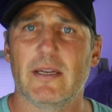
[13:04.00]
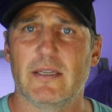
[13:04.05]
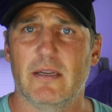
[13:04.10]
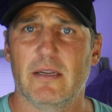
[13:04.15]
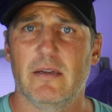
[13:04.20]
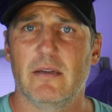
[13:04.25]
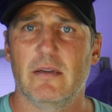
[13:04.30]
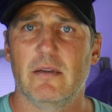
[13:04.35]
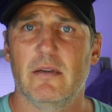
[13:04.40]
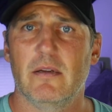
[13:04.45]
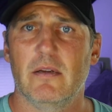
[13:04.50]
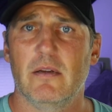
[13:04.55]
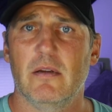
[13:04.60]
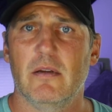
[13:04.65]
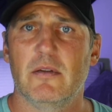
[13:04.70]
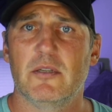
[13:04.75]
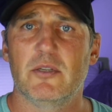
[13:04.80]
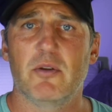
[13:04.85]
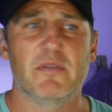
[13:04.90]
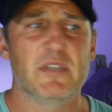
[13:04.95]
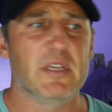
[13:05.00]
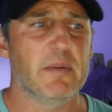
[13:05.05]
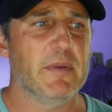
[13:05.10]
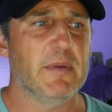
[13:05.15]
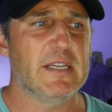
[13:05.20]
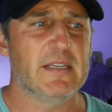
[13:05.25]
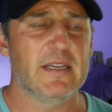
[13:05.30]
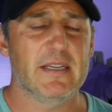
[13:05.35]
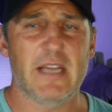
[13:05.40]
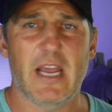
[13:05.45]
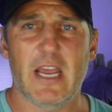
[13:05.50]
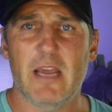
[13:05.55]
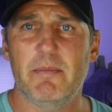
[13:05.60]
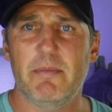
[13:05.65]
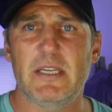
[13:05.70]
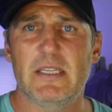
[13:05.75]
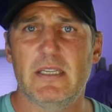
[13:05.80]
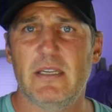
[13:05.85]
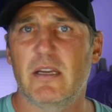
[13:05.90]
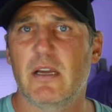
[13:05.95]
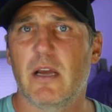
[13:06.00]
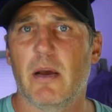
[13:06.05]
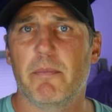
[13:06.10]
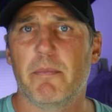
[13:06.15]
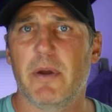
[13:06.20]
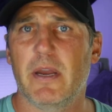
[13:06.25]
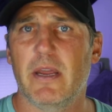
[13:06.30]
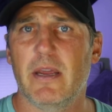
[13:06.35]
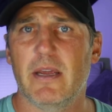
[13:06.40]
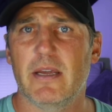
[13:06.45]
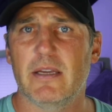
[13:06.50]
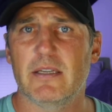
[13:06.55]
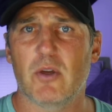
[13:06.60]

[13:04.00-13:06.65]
it. So if somebody says A B C Company